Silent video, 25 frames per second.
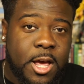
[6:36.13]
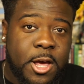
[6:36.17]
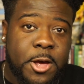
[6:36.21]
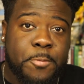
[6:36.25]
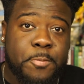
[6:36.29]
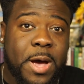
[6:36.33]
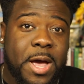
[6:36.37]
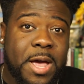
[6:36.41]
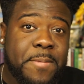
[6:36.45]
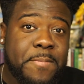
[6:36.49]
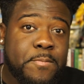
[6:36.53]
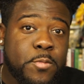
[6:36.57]

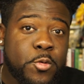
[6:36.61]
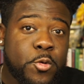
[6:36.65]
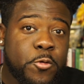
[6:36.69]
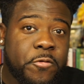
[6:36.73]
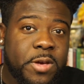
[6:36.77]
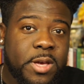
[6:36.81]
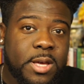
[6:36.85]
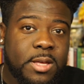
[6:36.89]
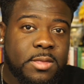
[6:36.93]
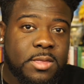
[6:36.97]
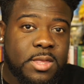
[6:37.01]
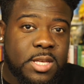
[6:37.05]
by
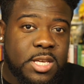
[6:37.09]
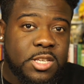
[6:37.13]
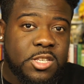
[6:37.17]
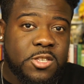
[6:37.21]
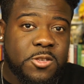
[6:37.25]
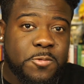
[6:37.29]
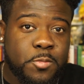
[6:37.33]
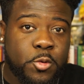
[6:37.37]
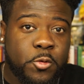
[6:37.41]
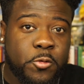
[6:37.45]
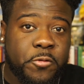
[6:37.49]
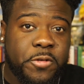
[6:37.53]
moving these
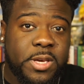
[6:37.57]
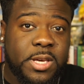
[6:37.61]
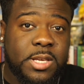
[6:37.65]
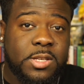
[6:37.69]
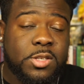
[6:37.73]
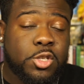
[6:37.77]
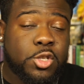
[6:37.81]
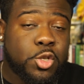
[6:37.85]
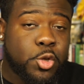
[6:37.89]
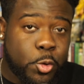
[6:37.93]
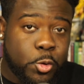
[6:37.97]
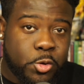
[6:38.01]
movies
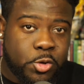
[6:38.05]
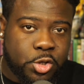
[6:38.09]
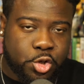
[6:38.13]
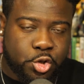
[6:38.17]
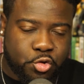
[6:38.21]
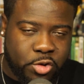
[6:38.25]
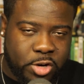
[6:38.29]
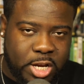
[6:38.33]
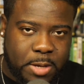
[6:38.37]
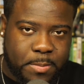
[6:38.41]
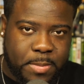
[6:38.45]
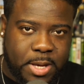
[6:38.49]
to
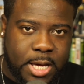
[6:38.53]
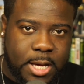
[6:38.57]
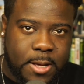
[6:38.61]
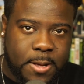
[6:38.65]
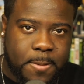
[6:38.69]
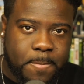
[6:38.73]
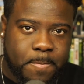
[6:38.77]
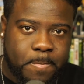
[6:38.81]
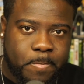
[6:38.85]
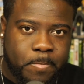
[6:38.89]
streaming